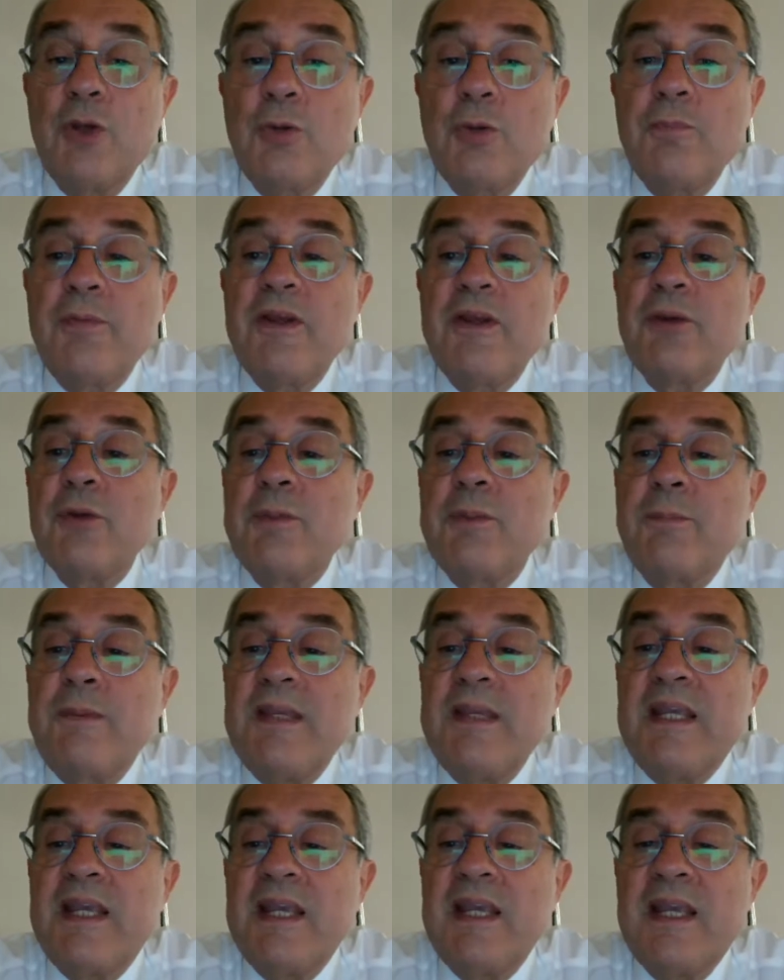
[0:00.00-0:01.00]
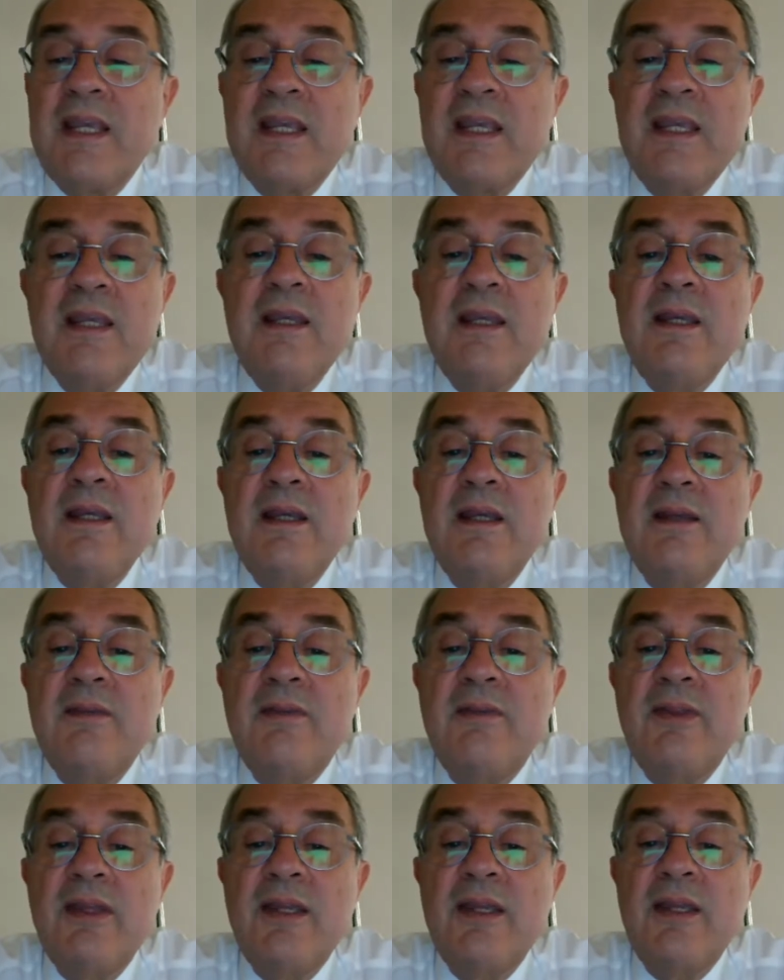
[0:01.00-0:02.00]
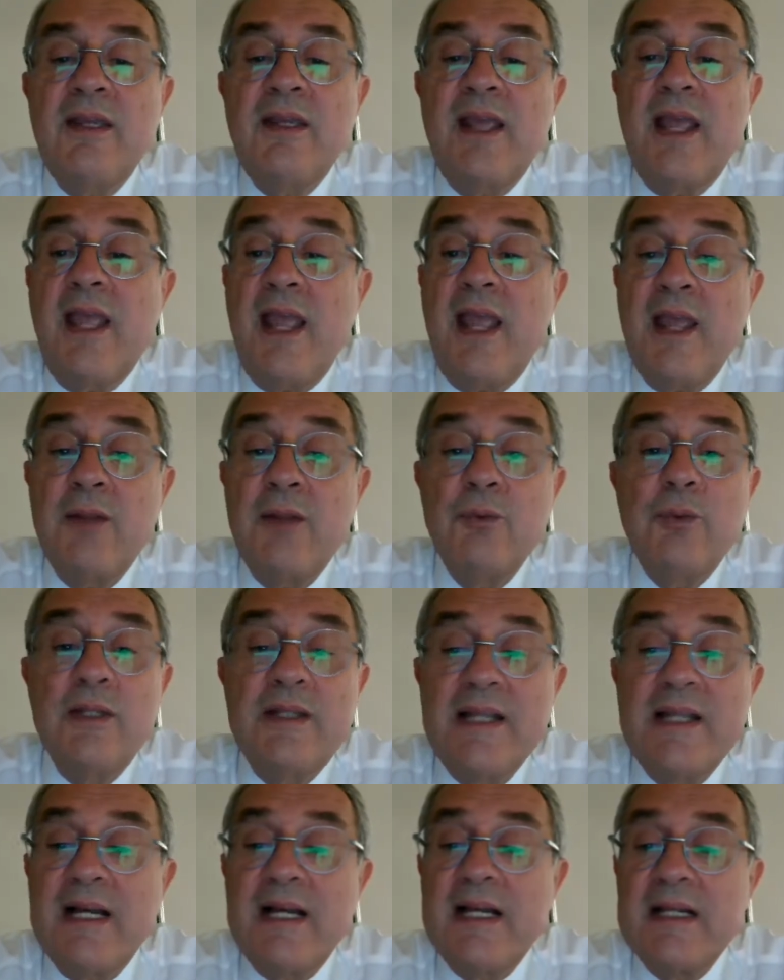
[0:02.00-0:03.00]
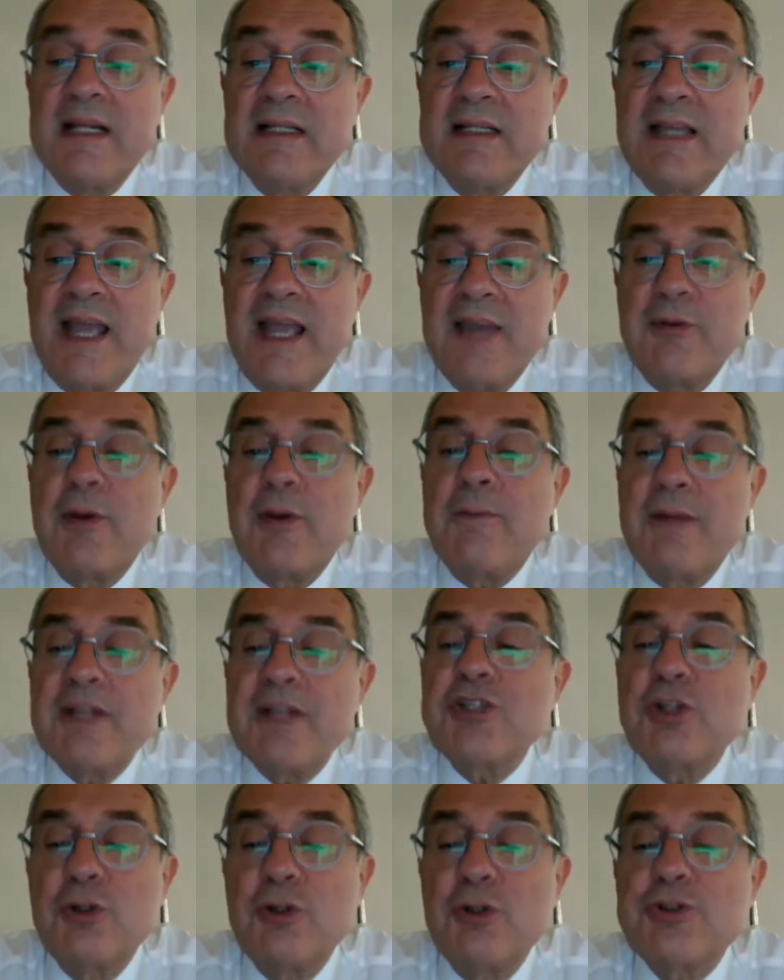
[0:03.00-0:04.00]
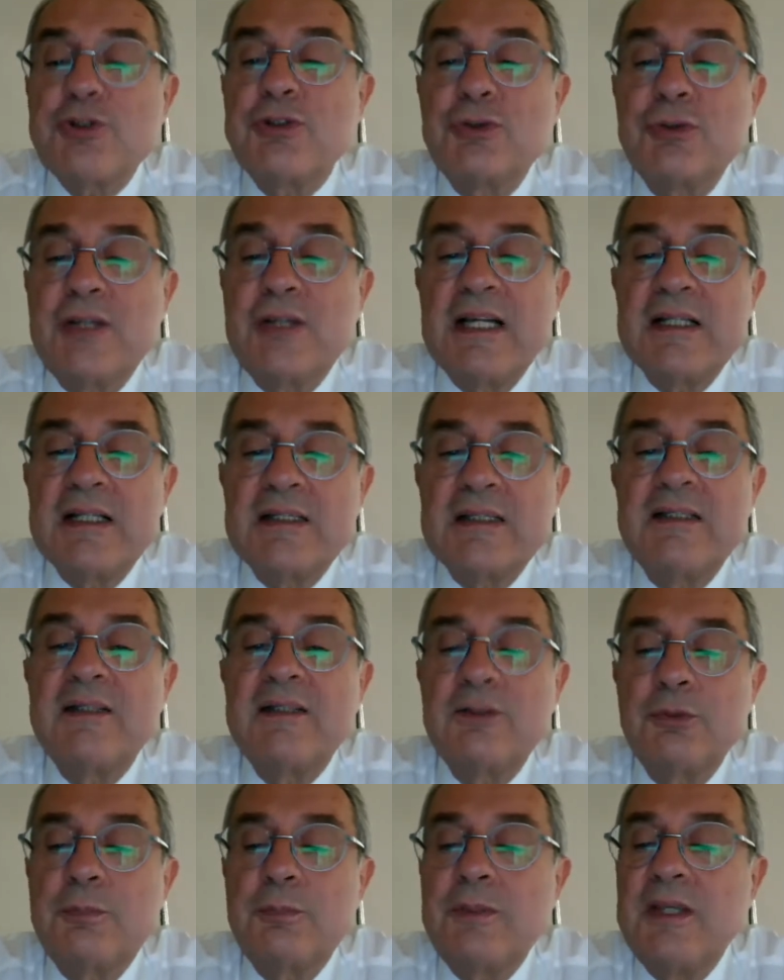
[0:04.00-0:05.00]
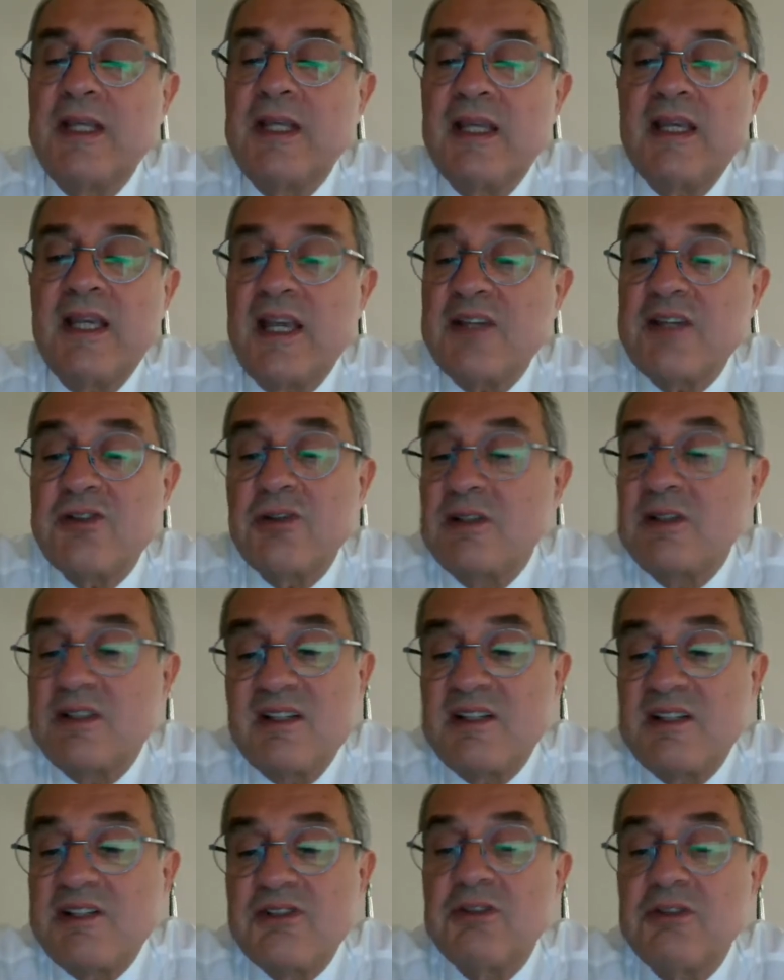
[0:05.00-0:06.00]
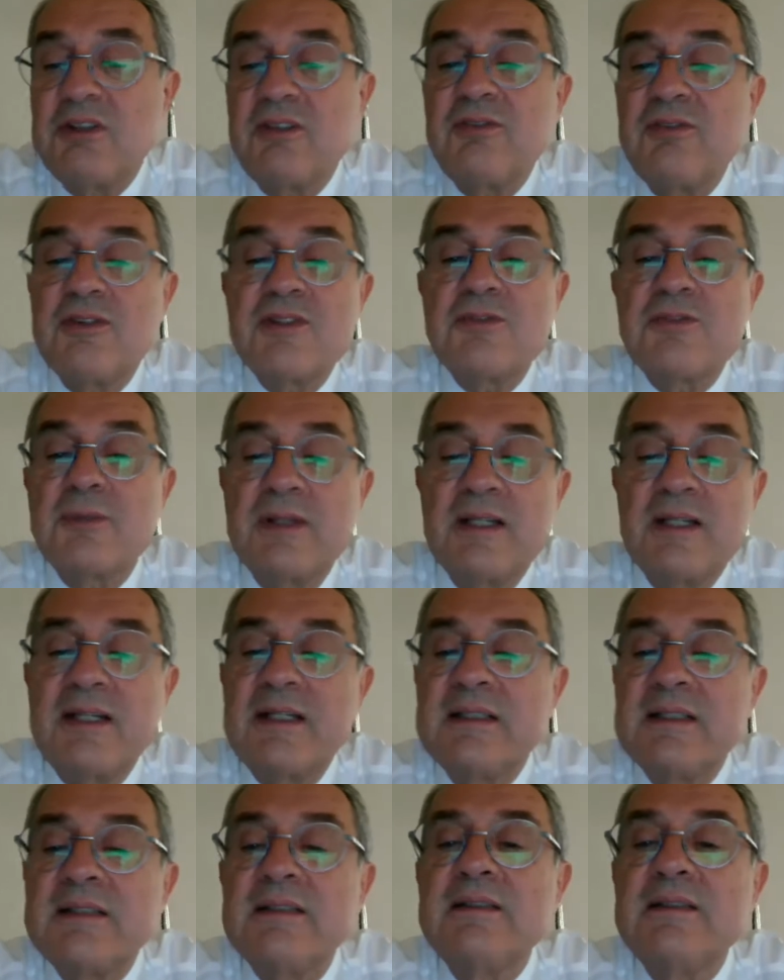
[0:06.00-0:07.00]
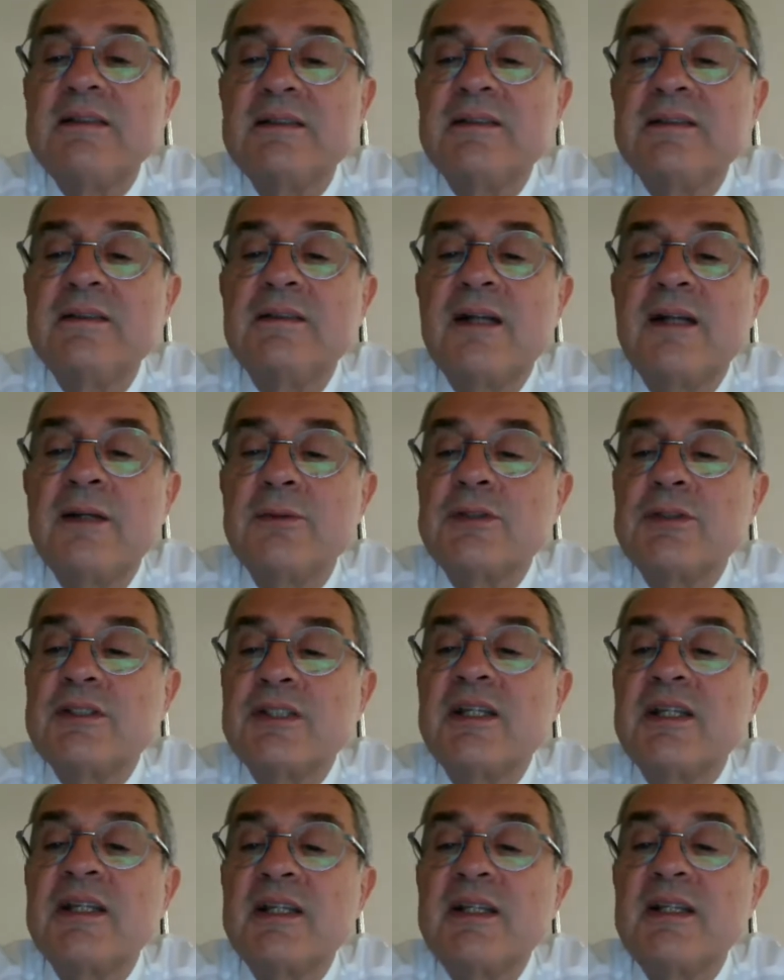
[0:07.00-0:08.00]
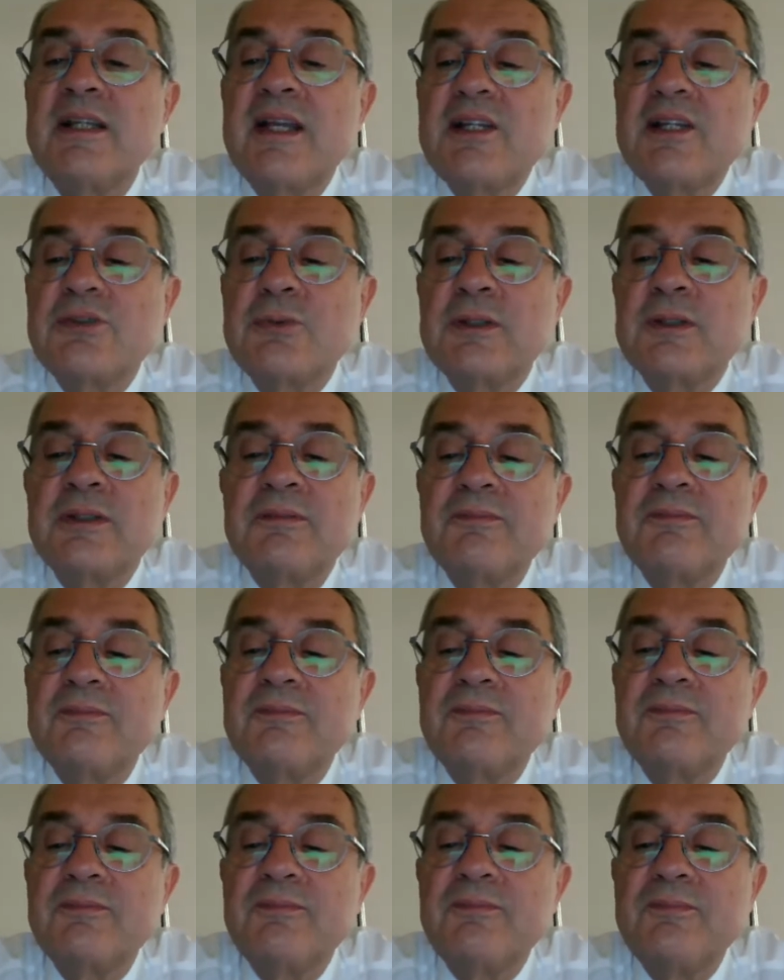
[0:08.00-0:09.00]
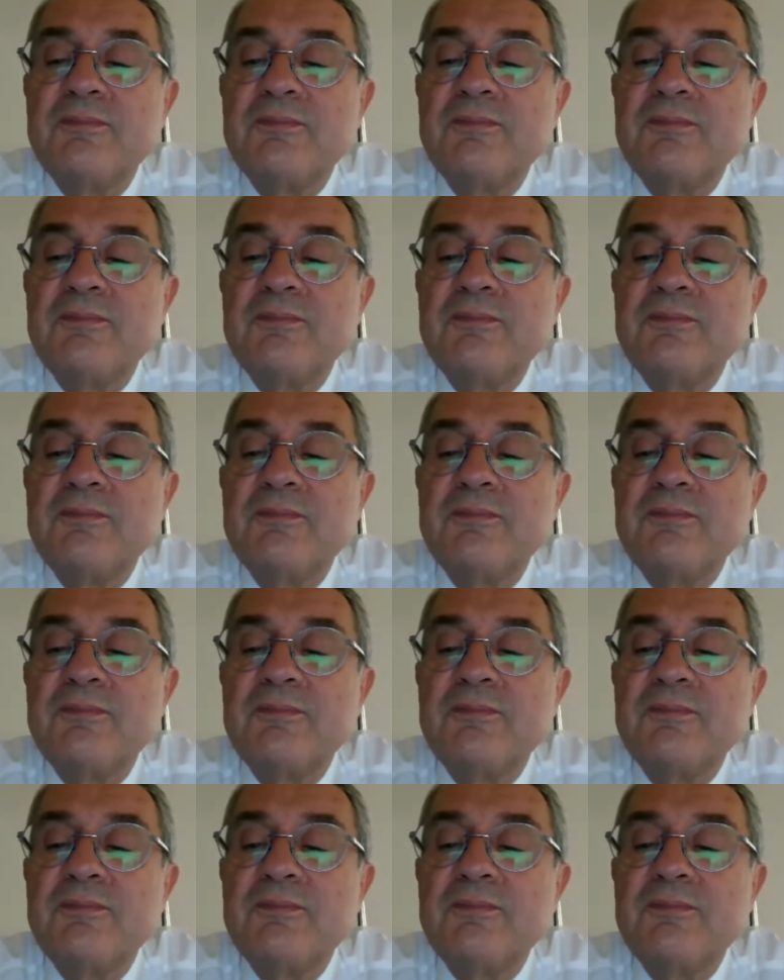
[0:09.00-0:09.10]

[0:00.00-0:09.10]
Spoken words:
And if we compare with PK, and with dark, we are much closer to dark than to PK. Actually, there is no difference with dark, I would say. Next one.